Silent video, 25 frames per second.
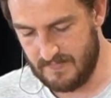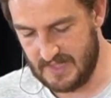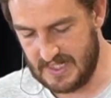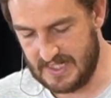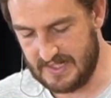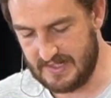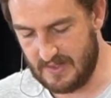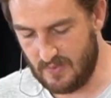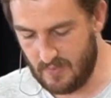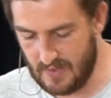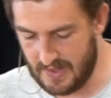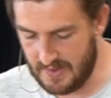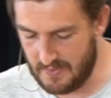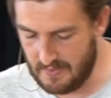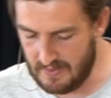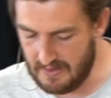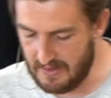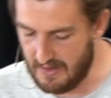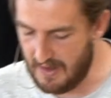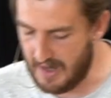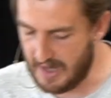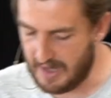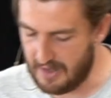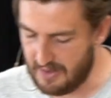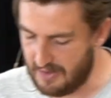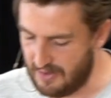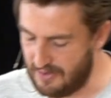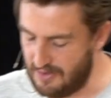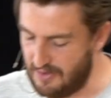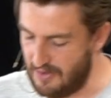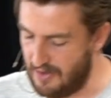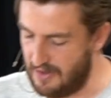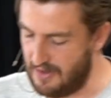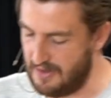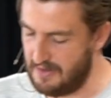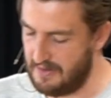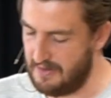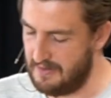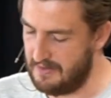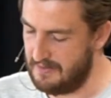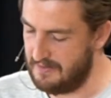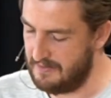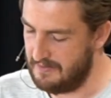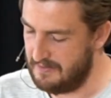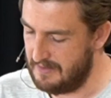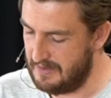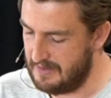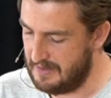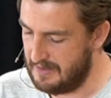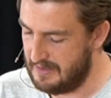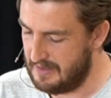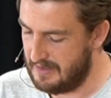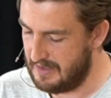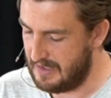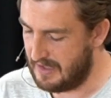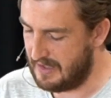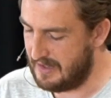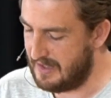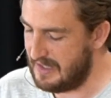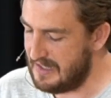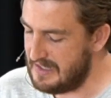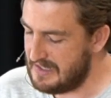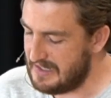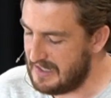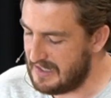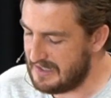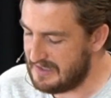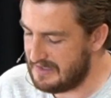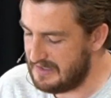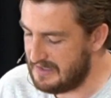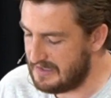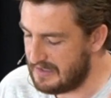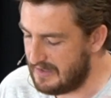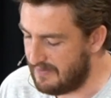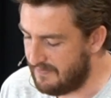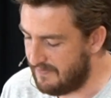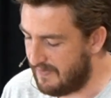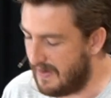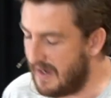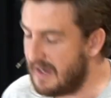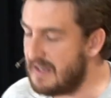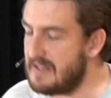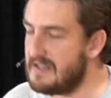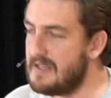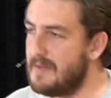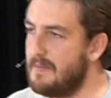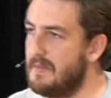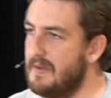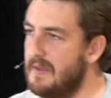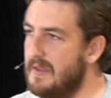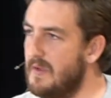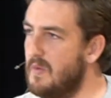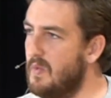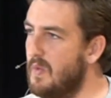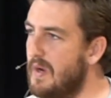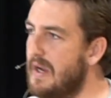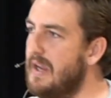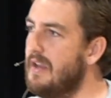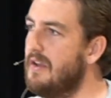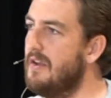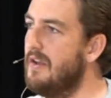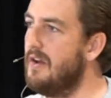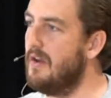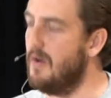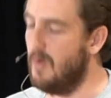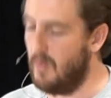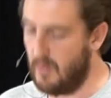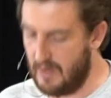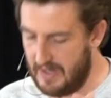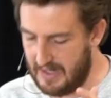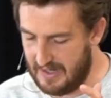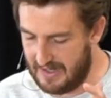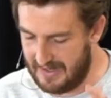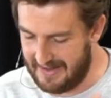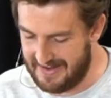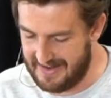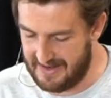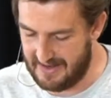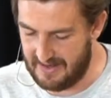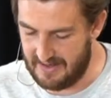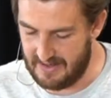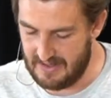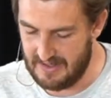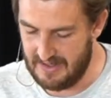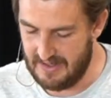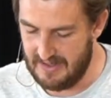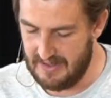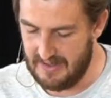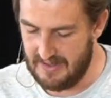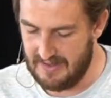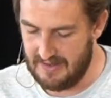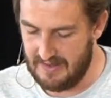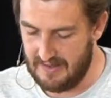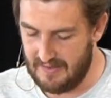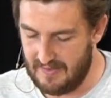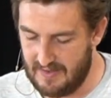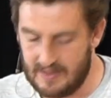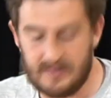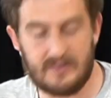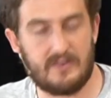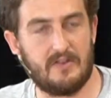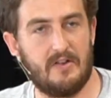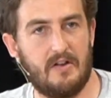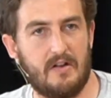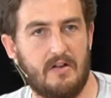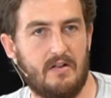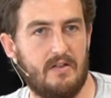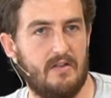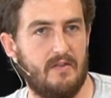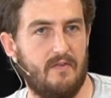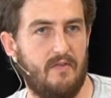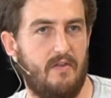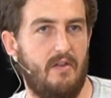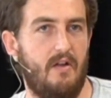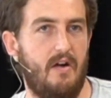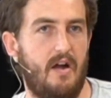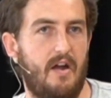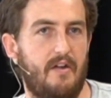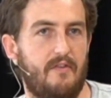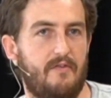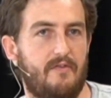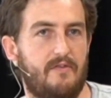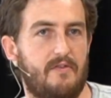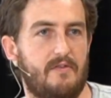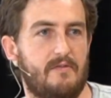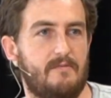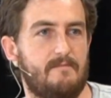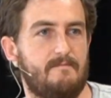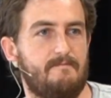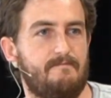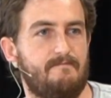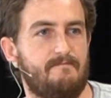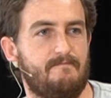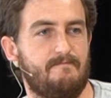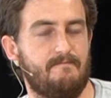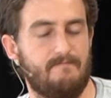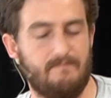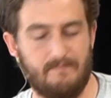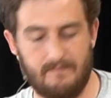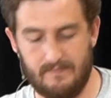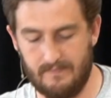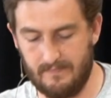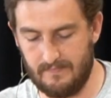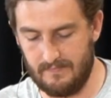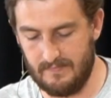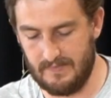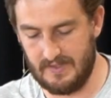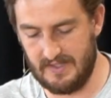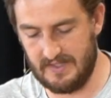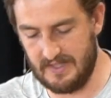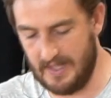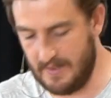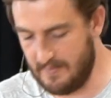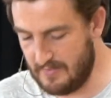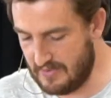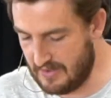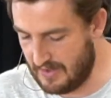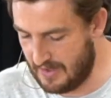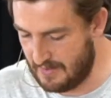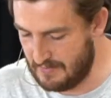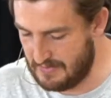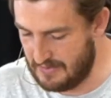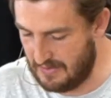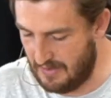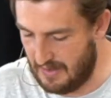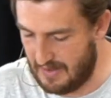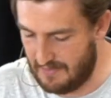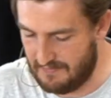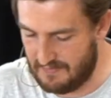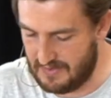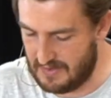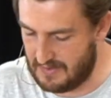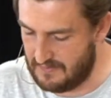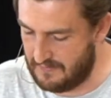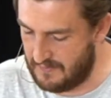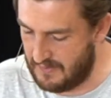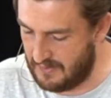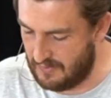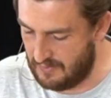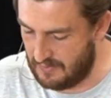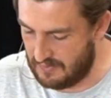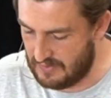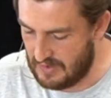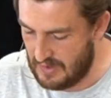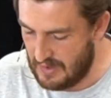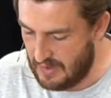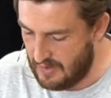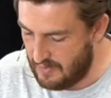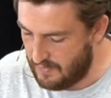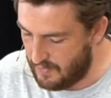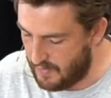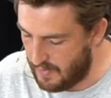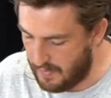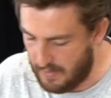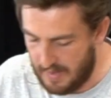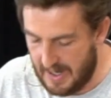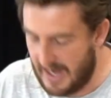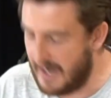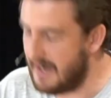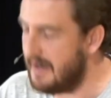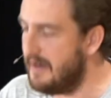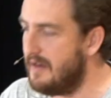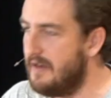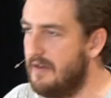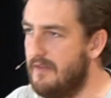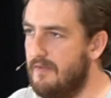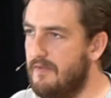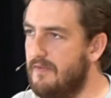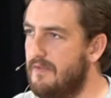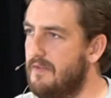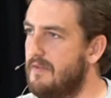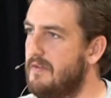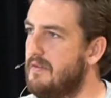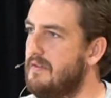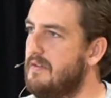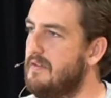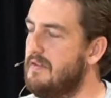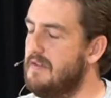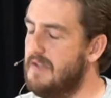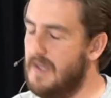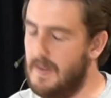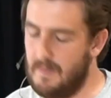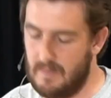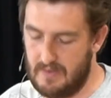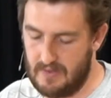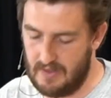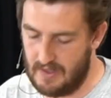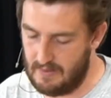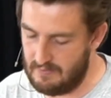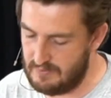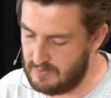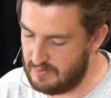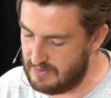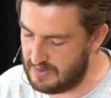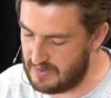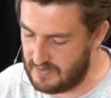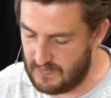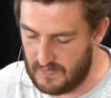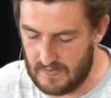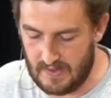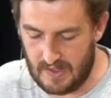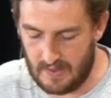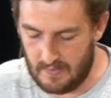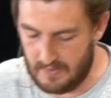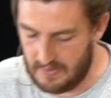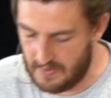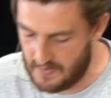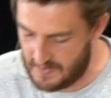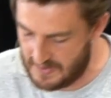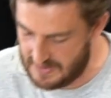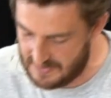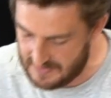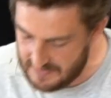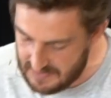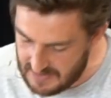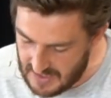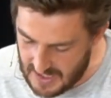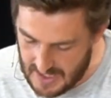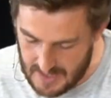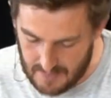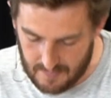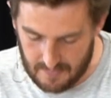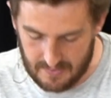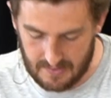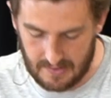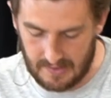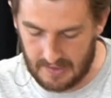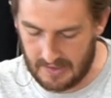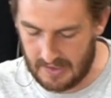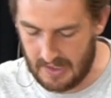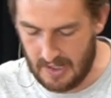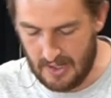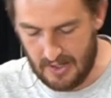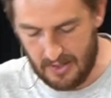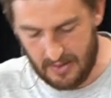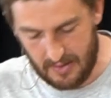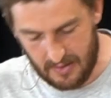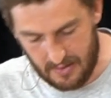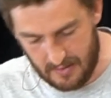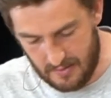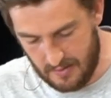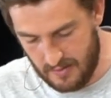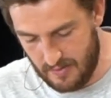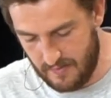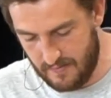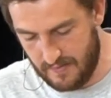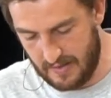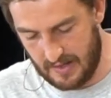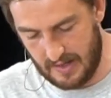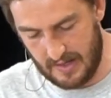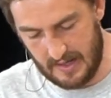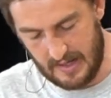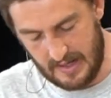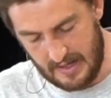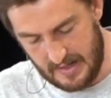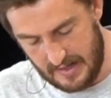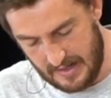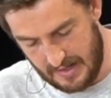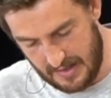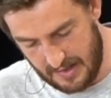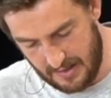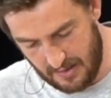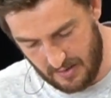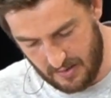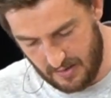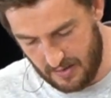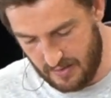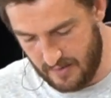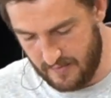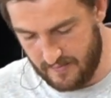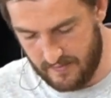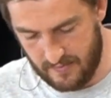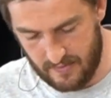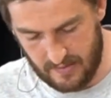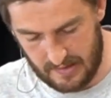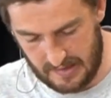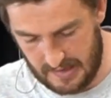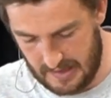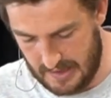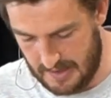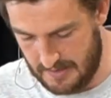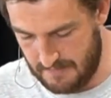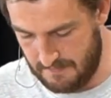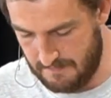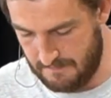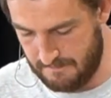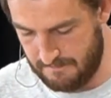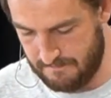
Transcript: See, whether we like it or not, Ecclesiastes conveys something that we know. We're in this circle of life. Sometimes life just feels repetitive. Sometimes we just feel like we're doing the same thing over and over again.